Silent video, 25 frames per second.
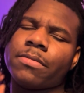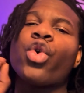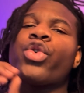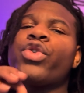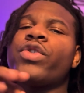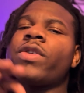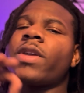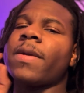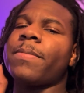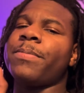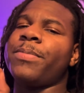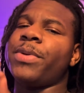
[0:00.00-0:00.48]
Or
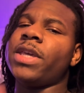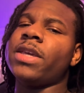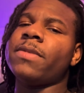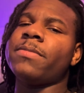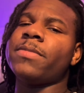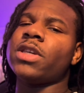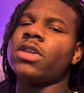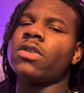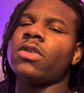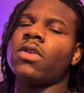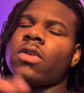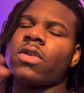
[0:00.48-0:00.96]
you can PM
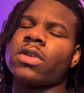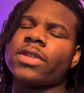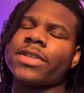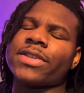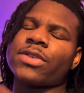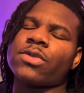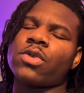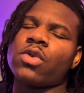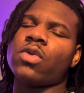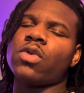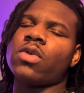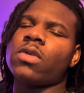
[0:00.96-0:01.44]
me on a
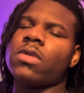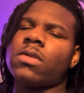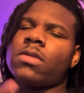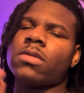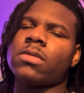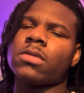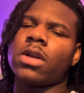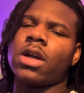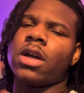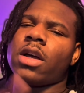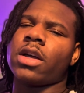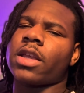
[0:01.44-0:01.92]
school
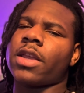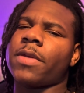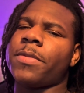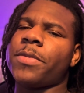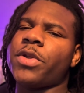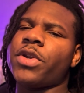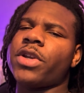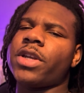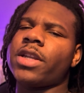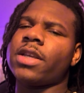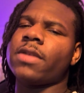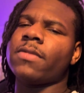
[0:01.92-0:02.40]

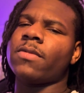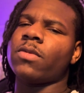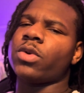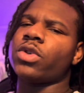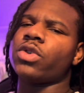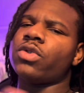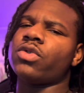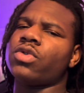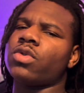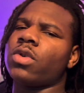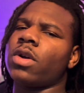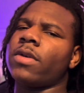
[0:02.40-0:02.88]
community
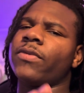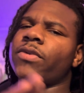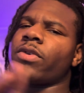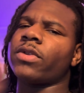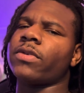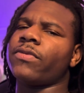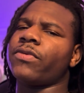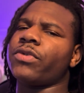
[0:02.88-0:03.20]
when you join for a